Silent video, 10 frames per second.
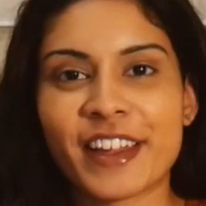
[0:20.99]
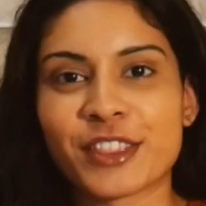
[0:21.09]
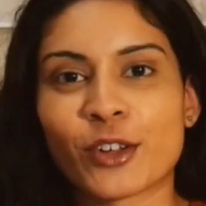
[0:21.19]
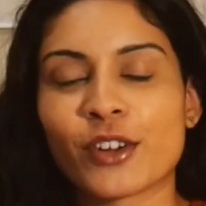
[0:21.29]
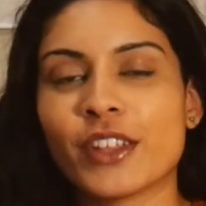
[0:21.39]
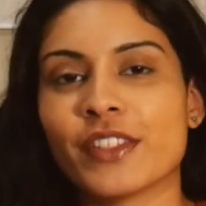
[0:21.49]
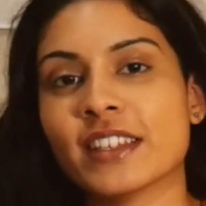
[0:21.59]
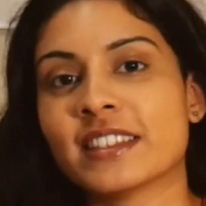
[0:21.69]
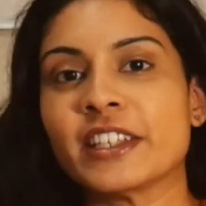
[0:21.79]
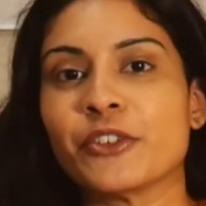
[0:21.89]
and thought that
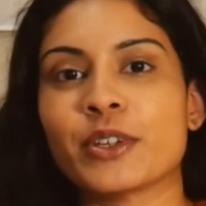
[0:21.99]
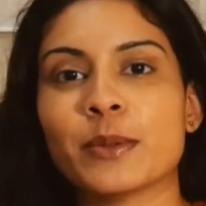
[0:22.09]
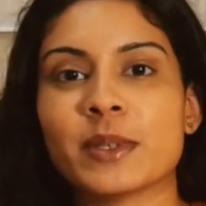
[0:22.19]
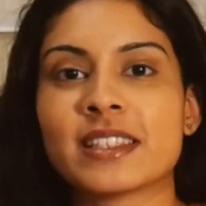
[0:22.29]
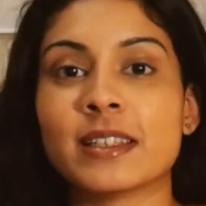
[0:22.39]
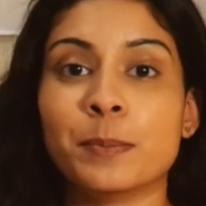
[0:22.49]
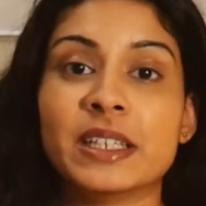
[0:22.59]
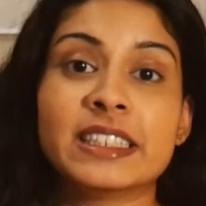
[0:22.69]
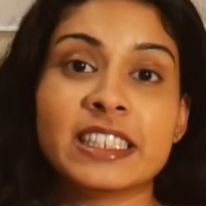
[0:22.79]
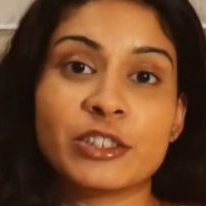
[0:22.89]
this degree would simply
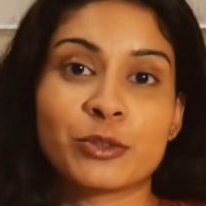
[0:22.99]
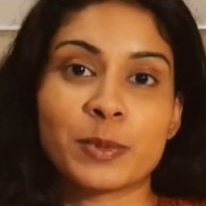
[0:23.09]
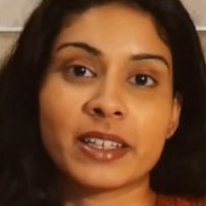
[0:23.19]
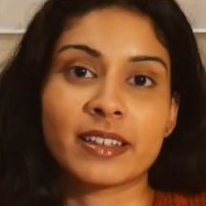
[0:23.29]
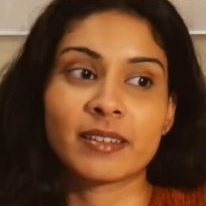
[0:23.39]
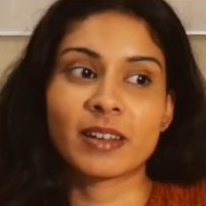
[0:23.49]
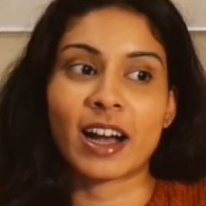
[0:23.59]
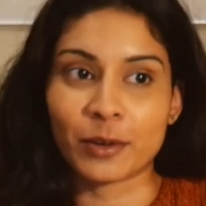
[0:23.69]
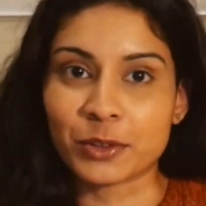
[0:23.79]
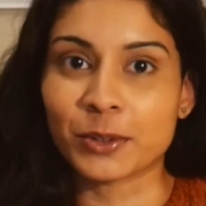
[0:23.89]
teach me
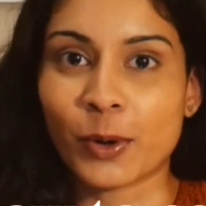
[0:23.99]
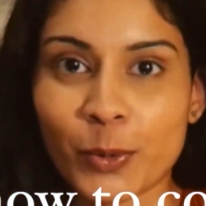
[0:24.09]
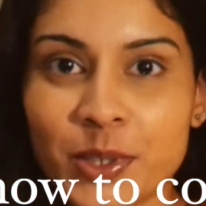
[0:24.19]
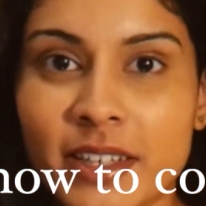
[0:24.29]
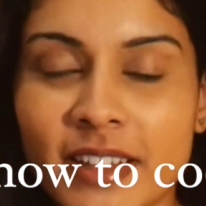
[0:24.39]
how to code.